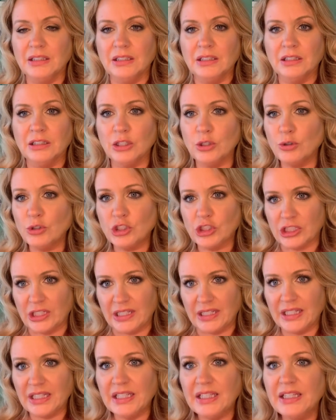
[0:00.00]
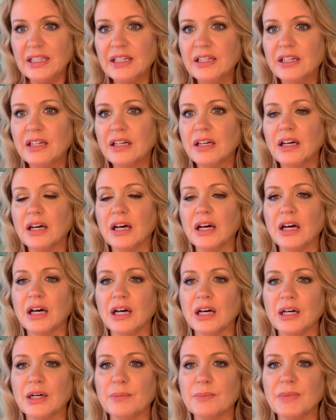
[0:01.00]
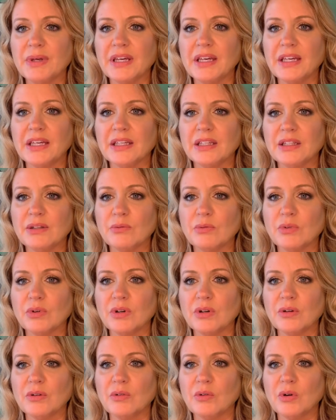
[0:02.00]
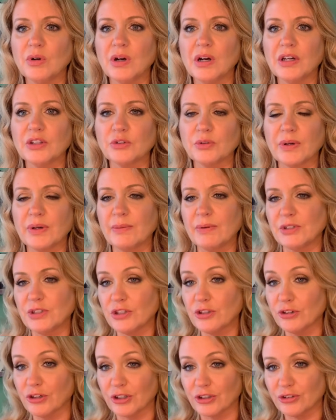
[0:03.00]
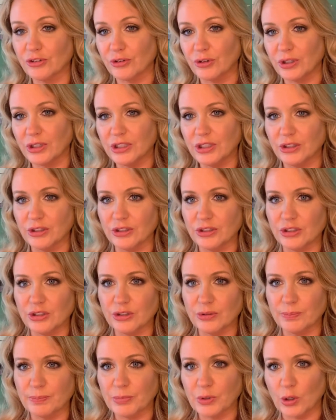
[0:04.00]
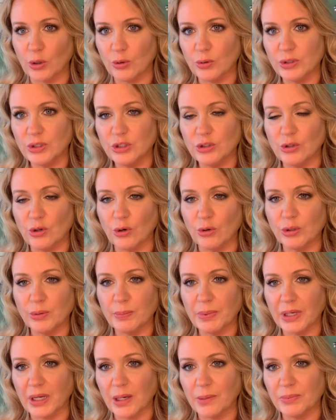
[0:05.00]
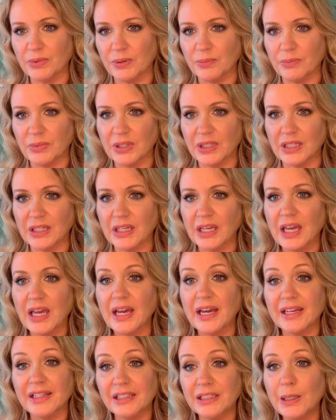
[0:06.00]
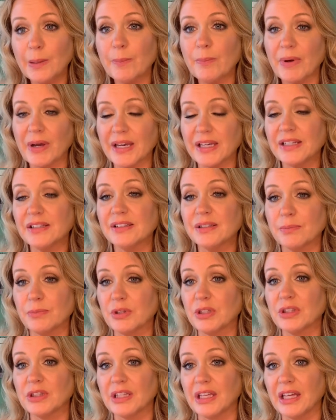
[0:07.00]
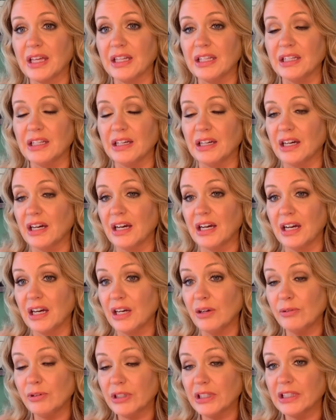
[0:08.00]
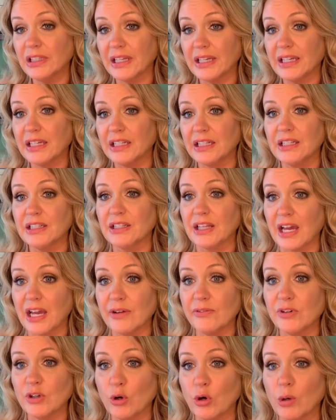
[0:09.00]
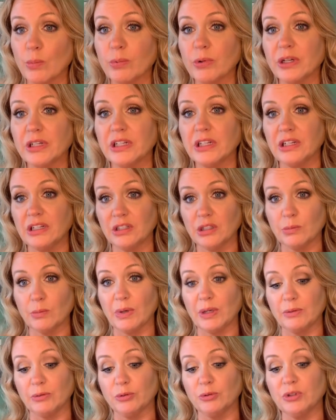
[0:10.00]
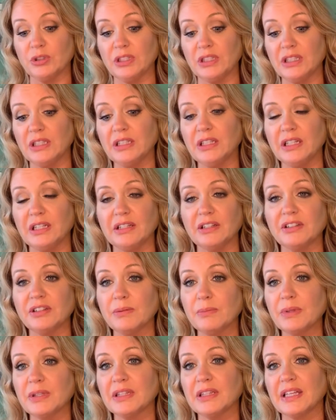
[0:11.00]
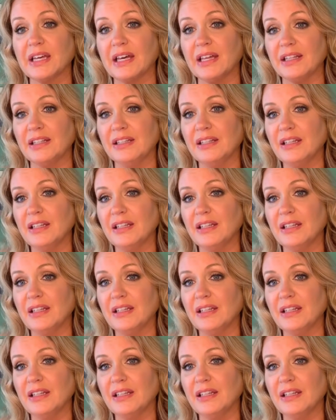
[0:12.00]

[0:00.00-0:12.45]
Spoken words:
lotion. And so I went to the drugstore. You know, you go to pick up something. I ended up buying something that I really like and I've incorporated into my routine, and it's something that